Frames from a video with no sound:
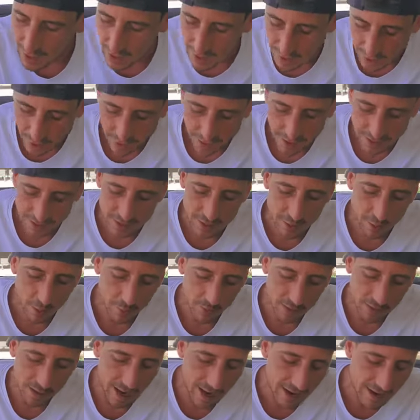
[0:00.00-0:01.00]
So let's see what
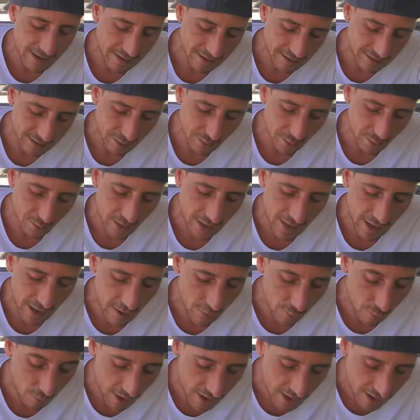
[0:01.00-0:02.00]
we got. Let's see what we
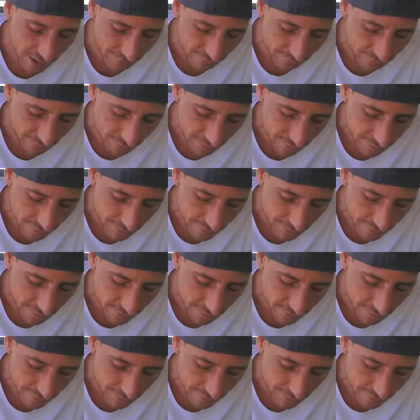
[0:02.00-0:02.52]
got. What if?